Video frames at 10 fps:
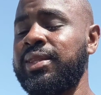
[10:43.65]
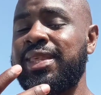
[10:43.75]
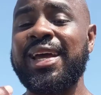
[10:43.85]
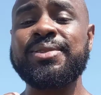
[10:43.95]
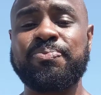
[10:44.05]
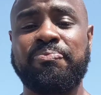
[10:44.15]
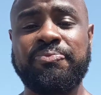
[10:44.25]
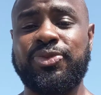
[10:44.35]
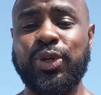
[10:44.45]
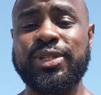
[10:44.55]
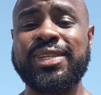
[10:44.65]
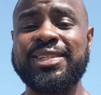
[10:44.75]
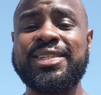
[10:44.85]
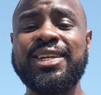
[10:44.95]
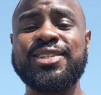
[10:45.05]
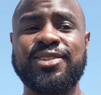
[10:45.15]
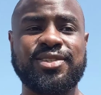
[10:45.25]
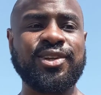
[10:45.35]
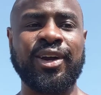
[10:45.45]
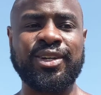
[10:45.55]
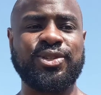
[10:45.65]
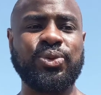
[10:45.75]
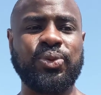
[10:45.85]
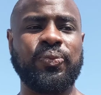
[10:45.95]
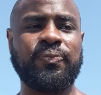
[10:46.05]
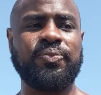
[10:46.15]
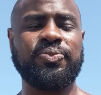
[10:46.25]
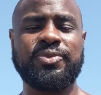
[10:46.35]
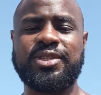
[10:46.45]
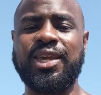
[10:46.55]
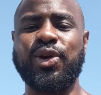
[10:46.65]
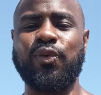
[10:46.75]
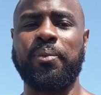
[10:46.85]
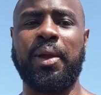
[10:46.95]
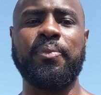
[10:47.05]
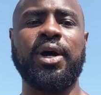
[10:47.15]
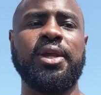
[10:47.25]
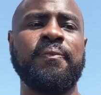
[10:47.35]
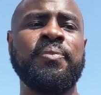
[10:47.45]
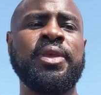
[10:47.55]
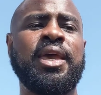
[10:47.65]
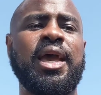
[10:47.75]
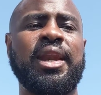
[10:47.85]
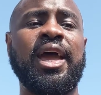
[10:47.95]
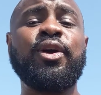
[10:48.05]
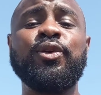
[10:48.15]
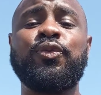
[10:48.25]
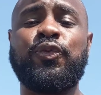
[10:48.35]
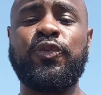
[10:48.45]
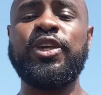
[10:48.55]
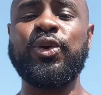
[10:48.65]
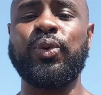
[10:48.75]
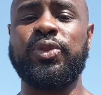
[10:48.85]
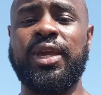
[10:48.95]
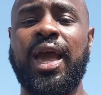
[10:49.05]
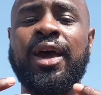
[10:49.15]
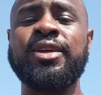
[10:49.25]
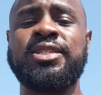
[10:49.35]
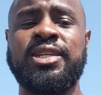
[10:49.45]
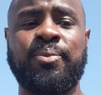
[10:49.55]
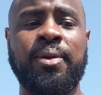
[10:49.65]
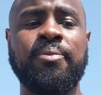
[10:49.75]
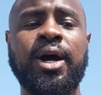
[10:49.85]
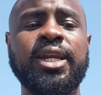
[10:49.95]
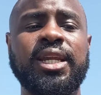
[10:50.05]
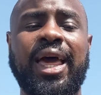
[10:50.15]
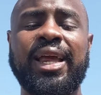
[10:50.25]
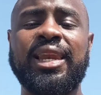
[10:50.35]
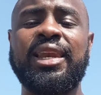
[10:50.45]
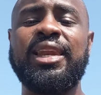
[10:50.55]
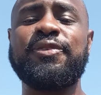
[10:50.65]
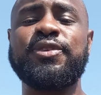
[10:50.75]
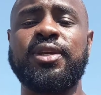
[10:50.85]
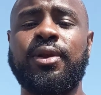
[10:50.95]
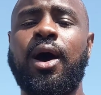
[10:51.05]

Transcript: that the sensation started to take over my body, and I could feel the energy in my body like lifting